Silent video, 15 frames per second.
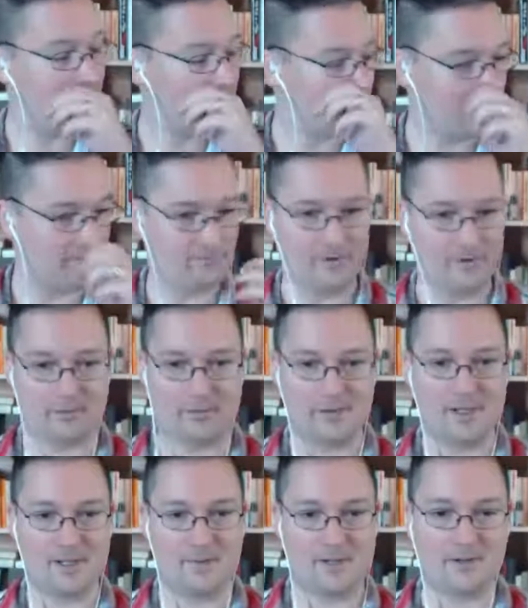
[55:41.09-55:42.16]
of
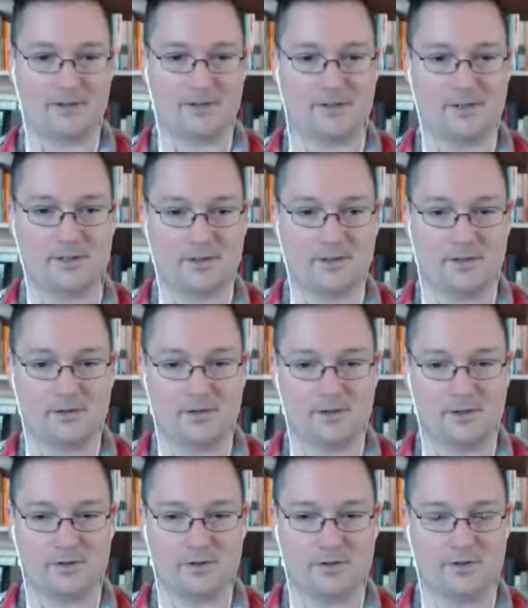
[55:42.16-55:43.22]
three emails to
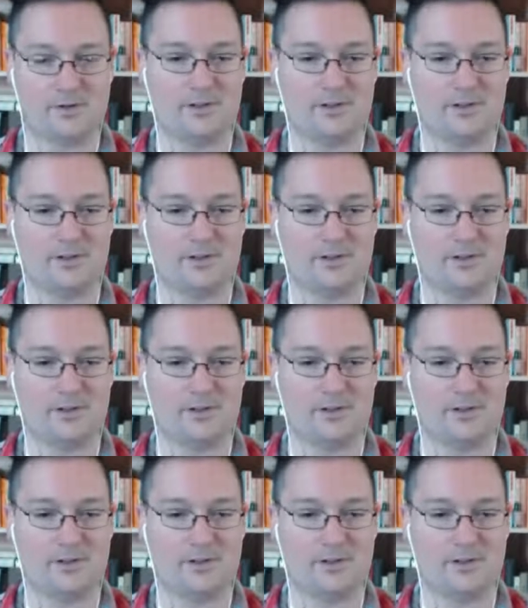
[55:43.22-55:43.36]
introduce